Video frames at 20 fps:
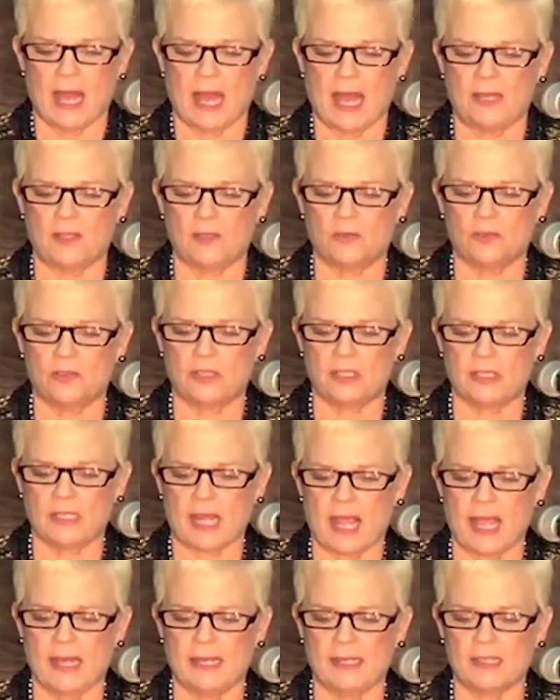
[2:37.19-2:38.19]
and to
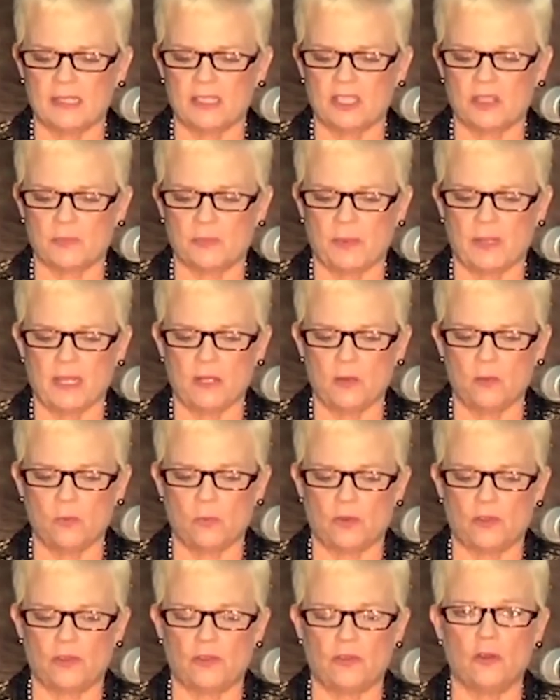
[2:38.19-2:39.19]
stand and speak
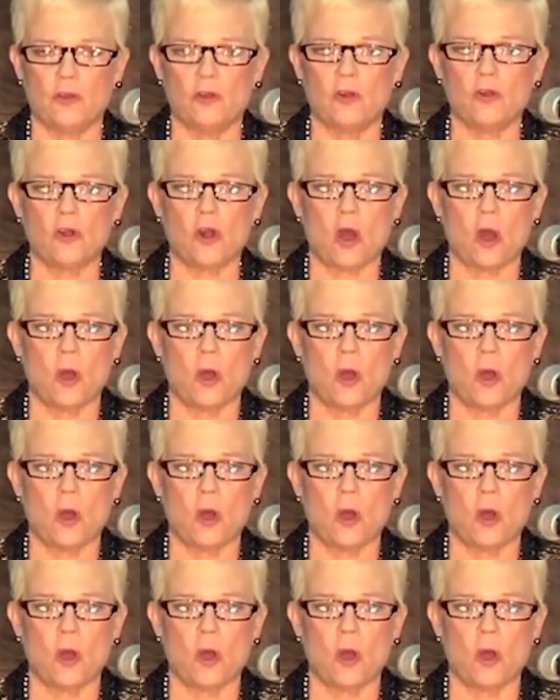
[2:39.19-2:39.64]
with your